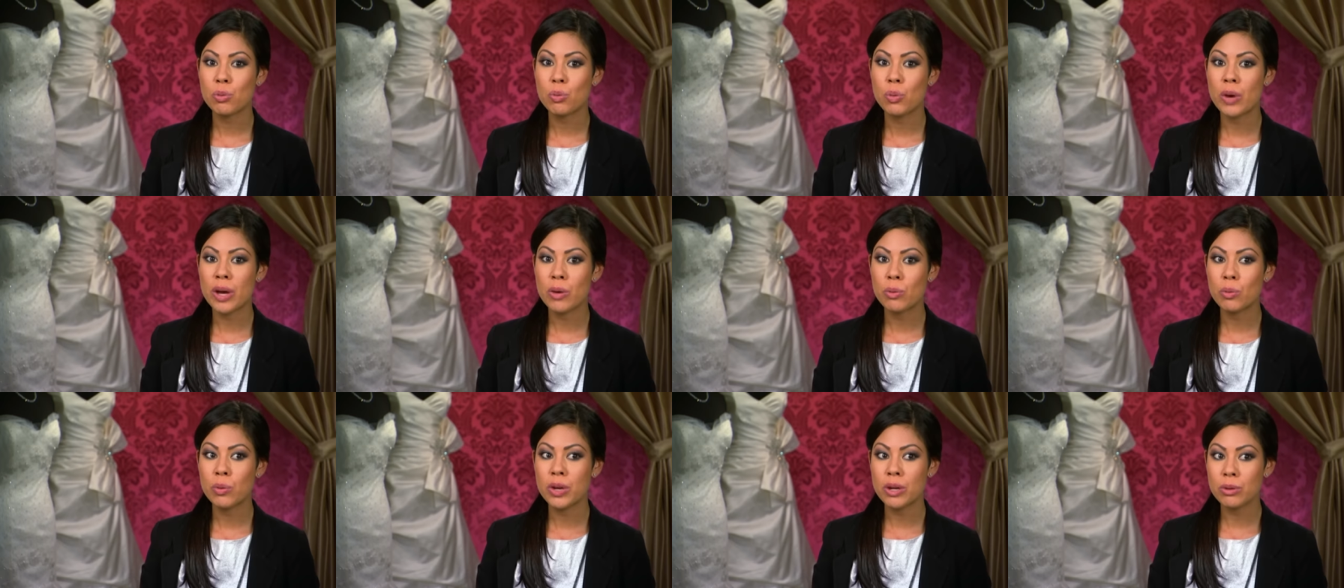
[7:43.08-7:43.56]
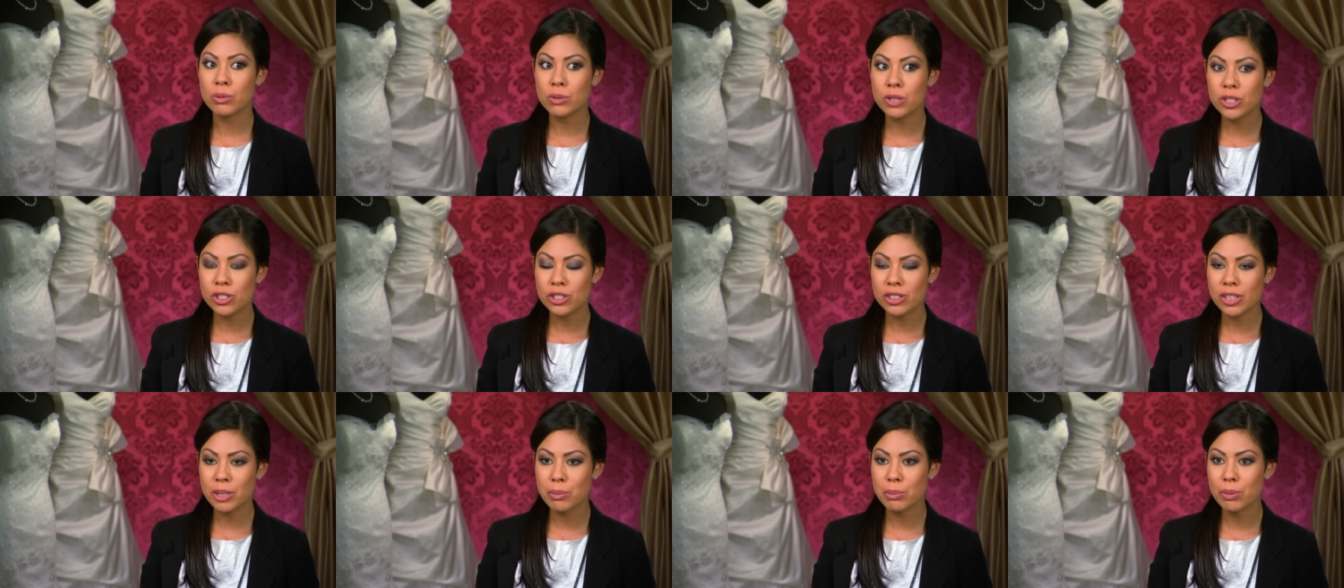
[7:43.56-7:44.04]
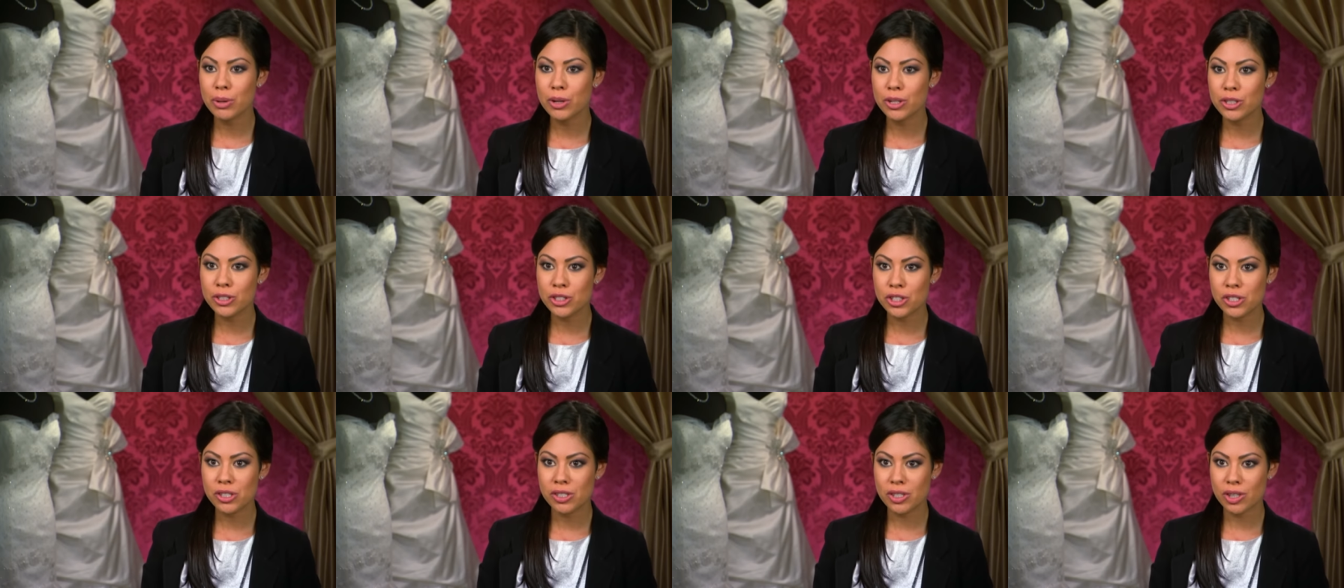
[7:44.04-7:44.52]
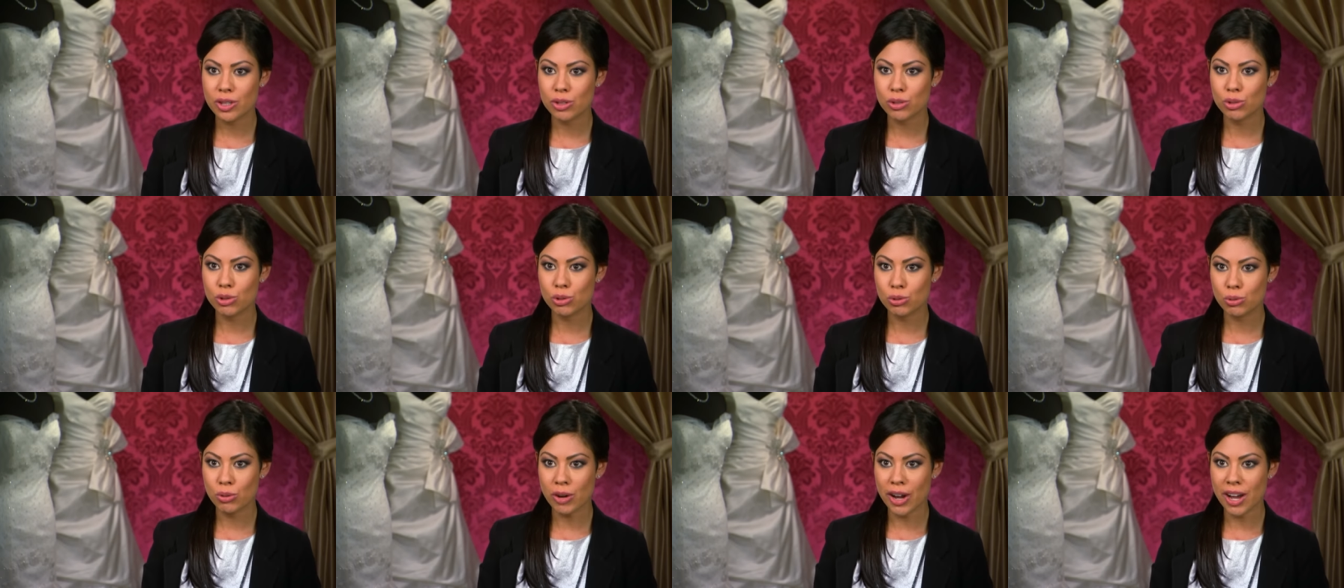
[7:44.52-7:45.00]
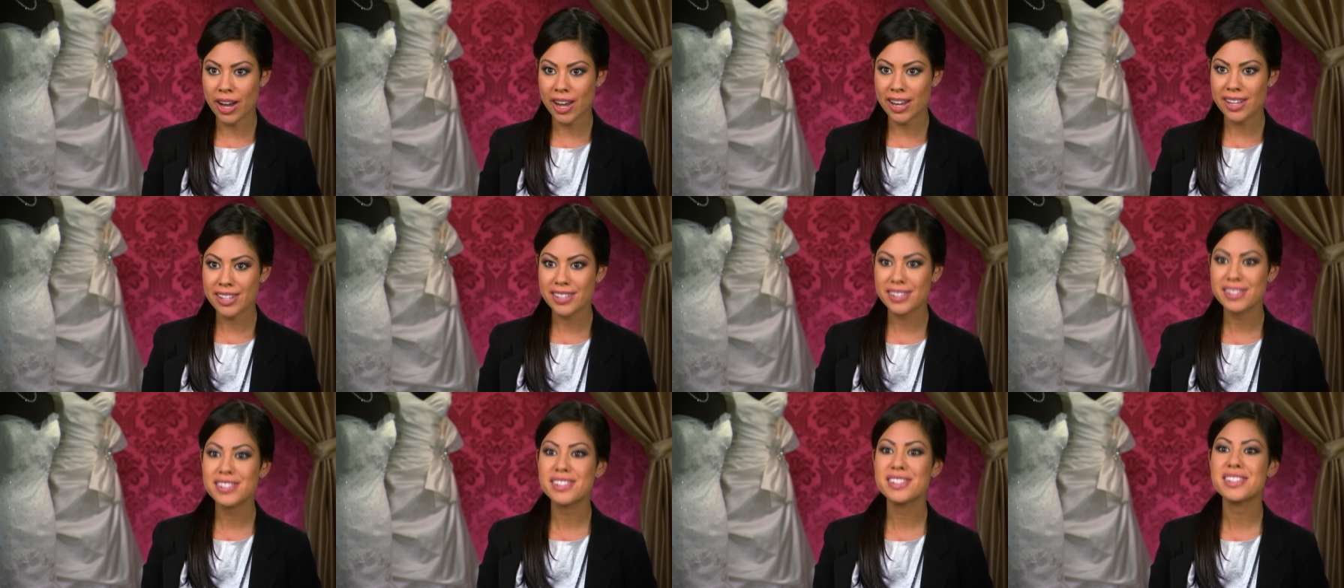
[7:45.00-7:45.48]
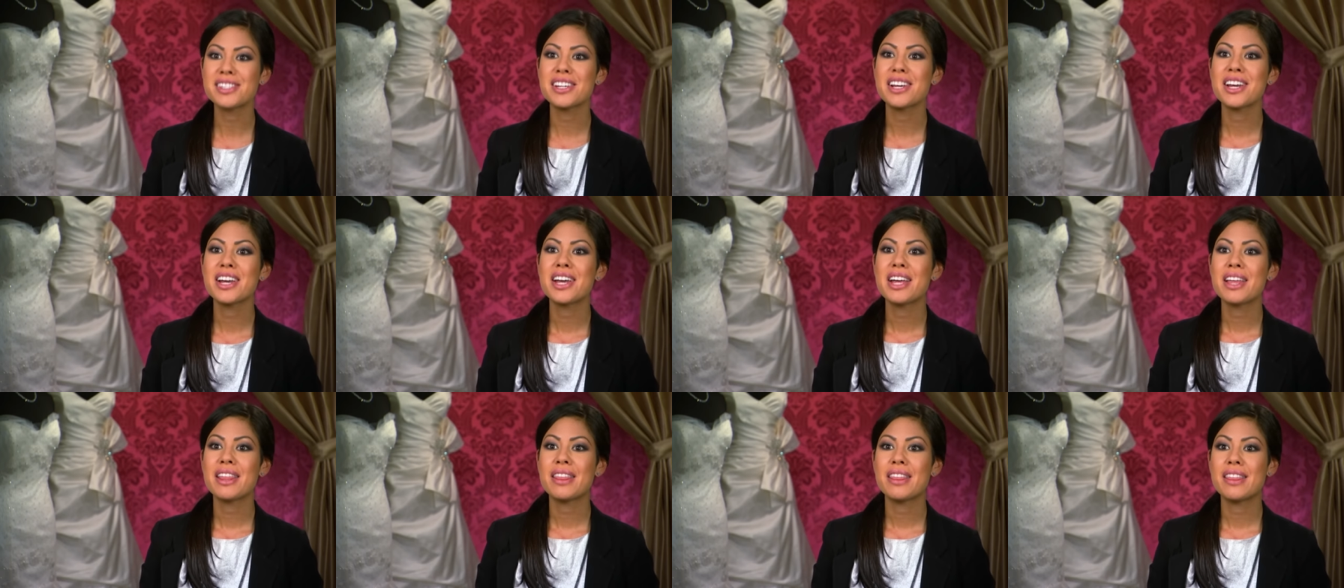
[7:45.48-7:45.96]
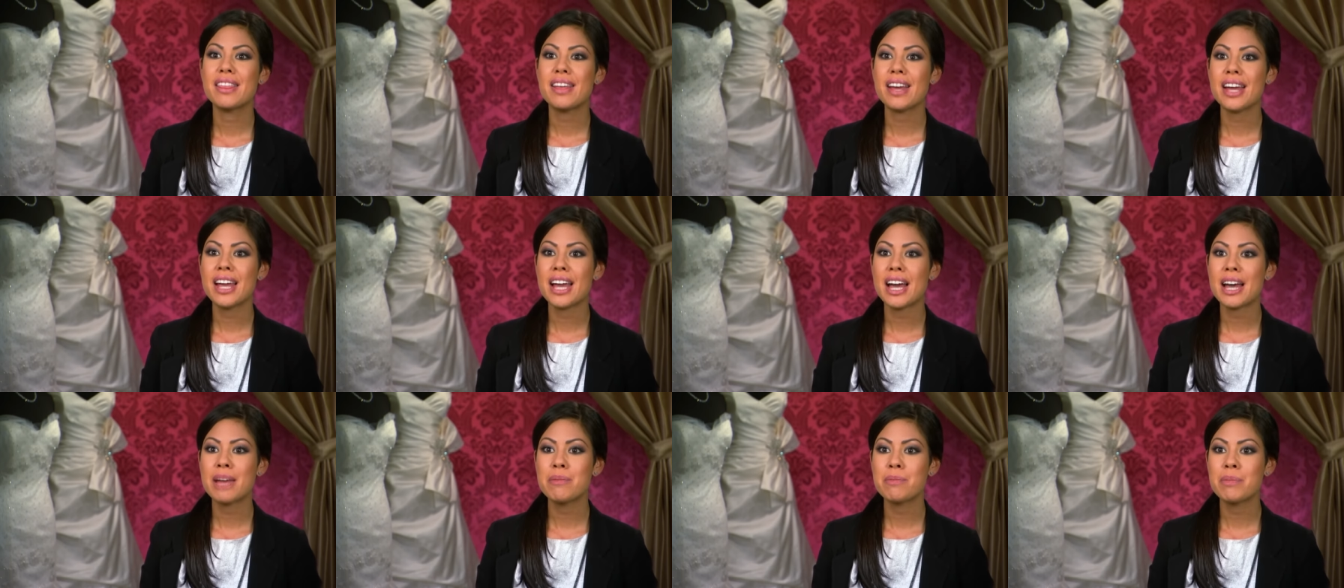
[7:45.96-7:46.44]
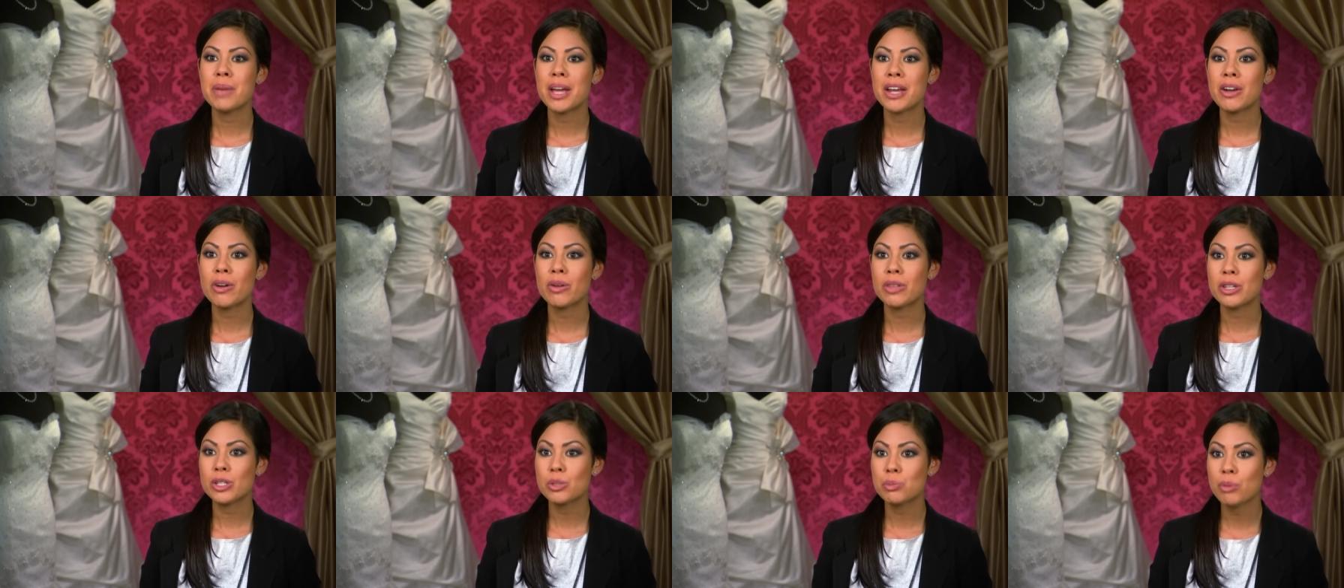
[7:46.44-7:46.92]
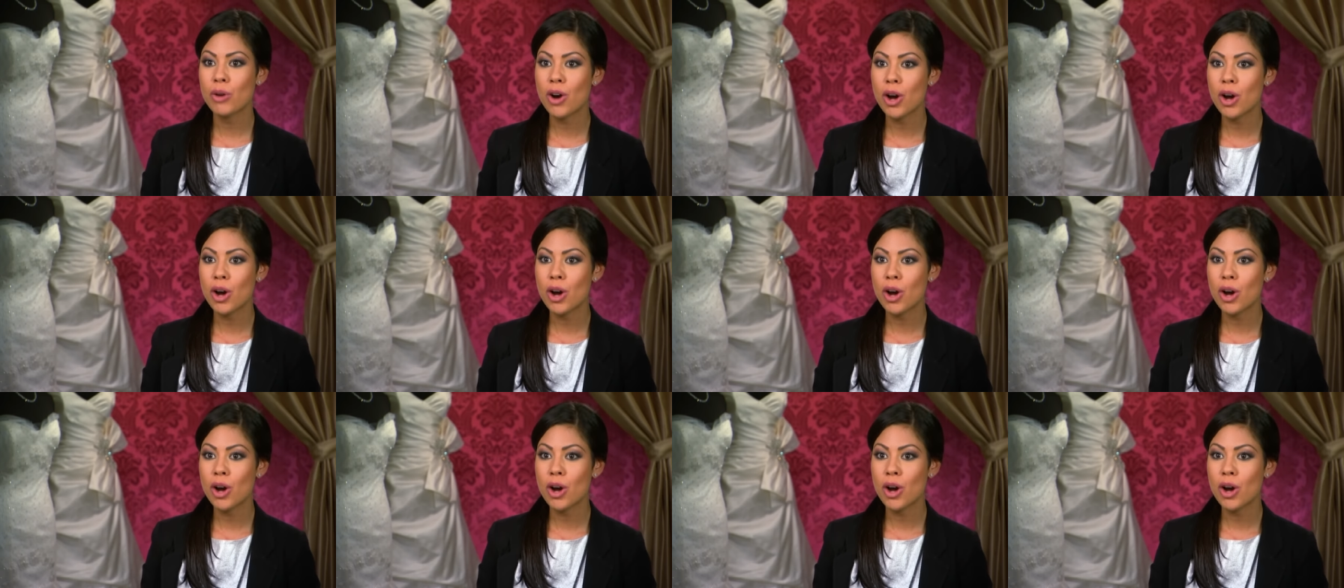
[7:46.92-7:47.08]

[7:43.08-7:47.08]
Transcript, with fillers: When we originally purchased the dress, they had made all these